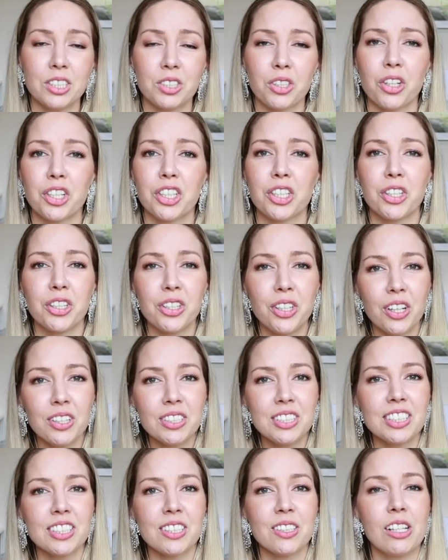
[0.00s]
So
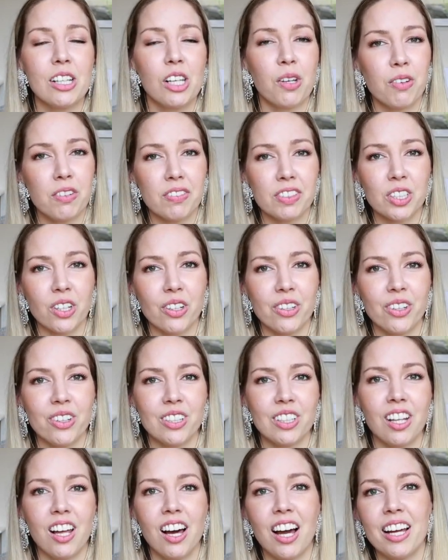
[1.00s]
kudos to Louis Vuitton
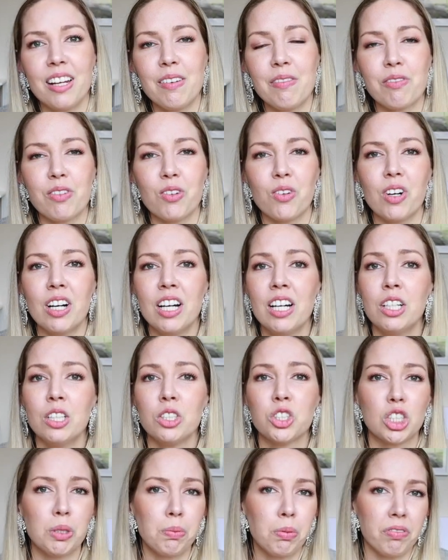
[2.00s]
online for
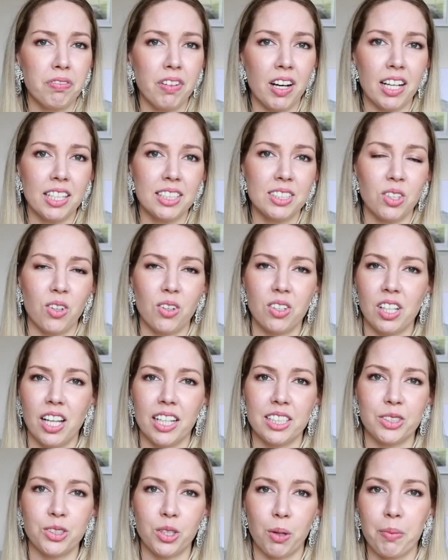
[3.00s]
super fast
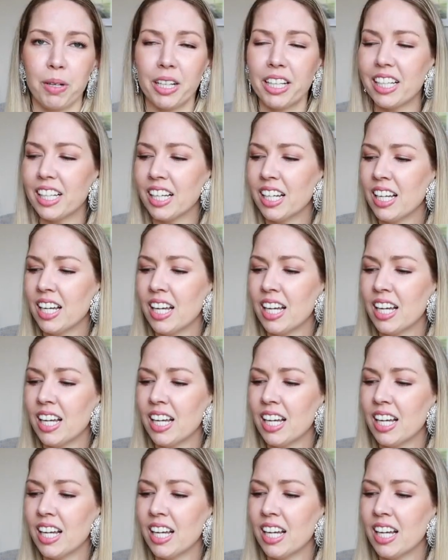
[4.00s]
online shopping.